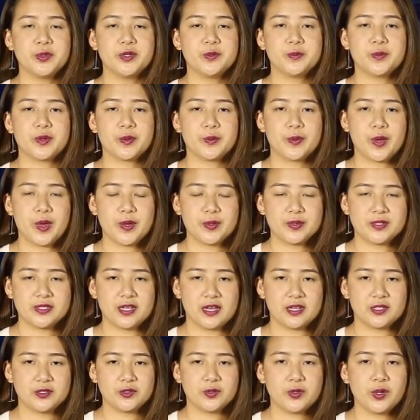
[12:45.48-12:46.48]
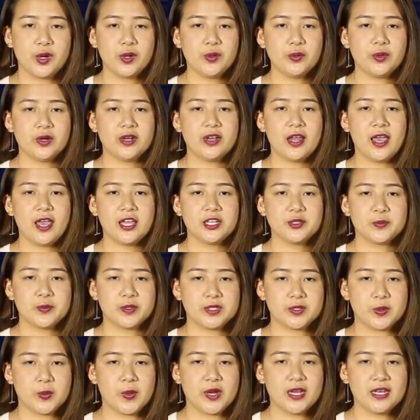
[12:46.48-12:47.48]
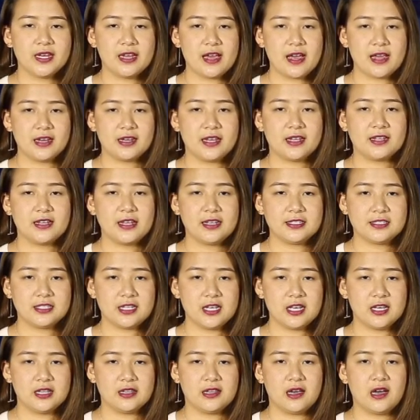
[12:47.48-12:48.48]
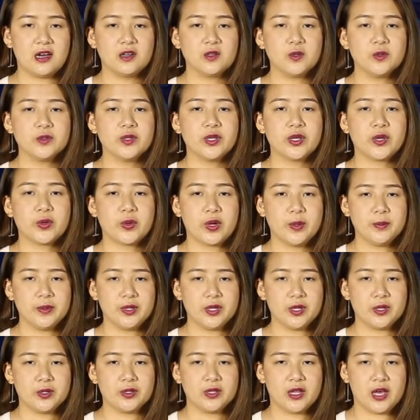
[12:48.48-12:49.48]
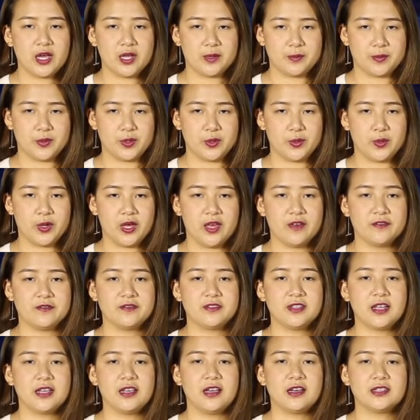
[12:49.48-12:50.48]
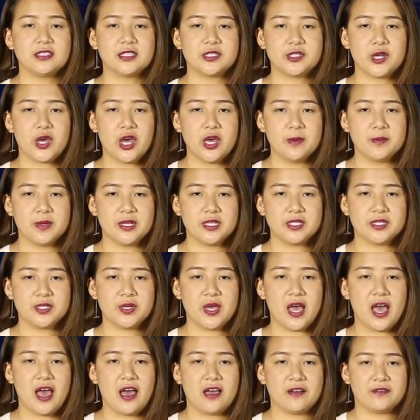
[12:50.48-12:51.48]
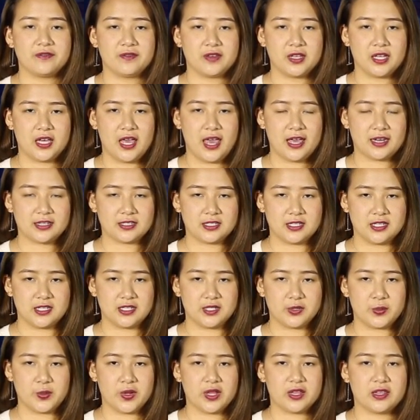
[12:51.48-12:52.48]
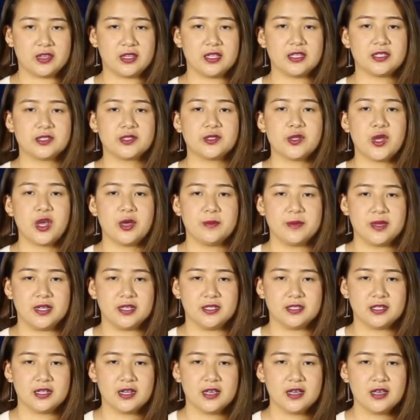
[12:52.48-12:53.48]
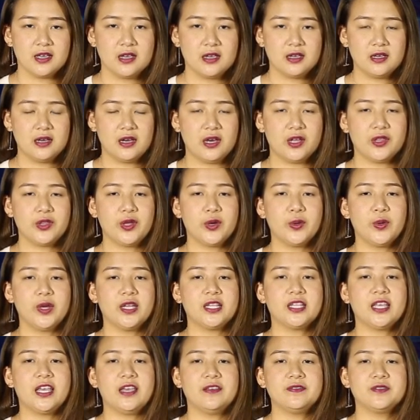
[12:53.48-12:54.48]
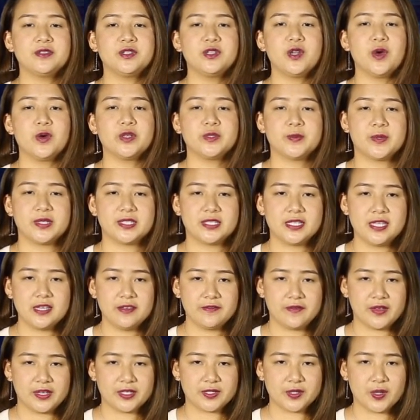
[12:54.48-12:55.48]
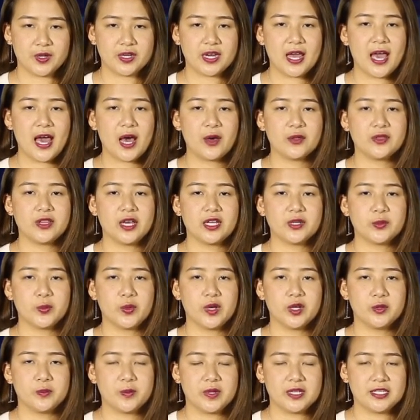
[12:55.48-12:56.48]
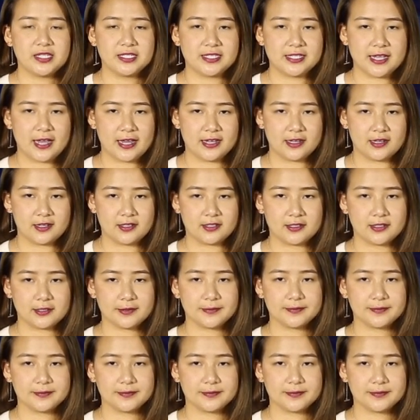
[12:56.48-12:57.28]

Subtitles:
would propose that children aged between 9 and 18 are only criminal liable if they are determined to have acted with discernment, although it gives no specifics on how that will be decided.